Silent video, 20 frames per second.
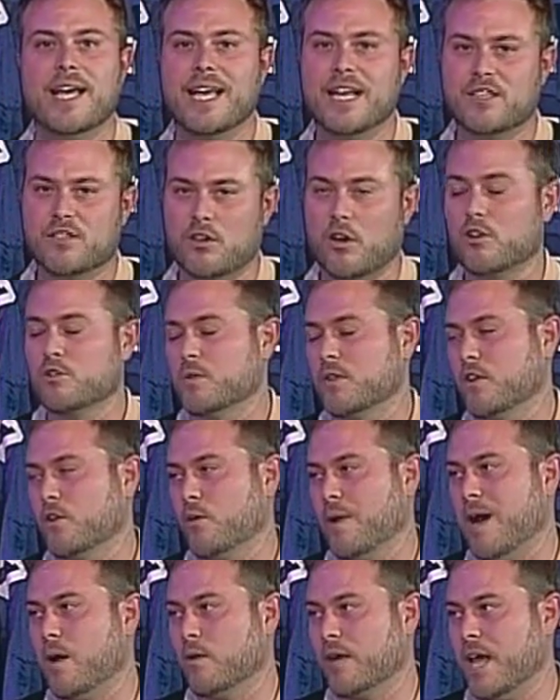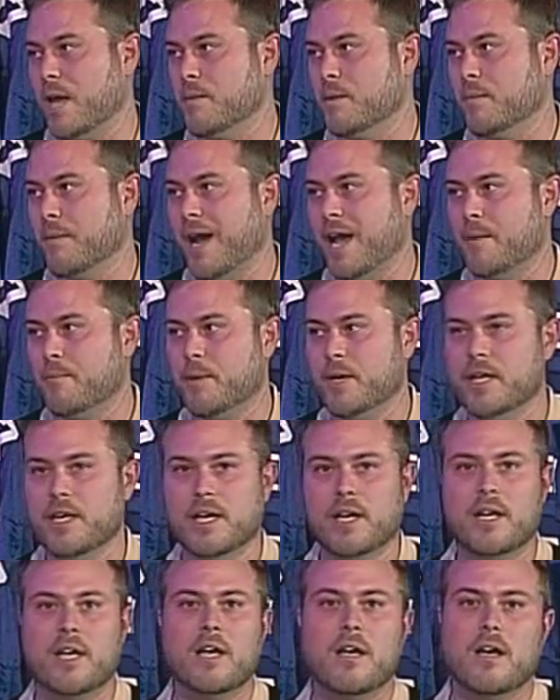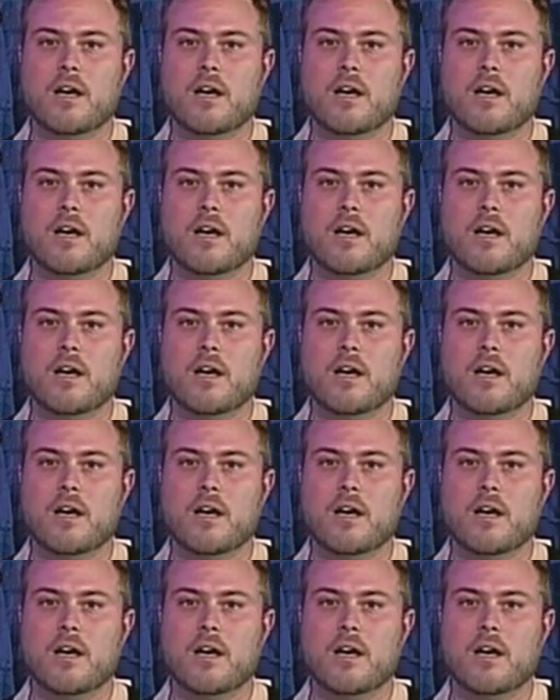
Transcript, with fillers: It starts with the ground game, in my opinion.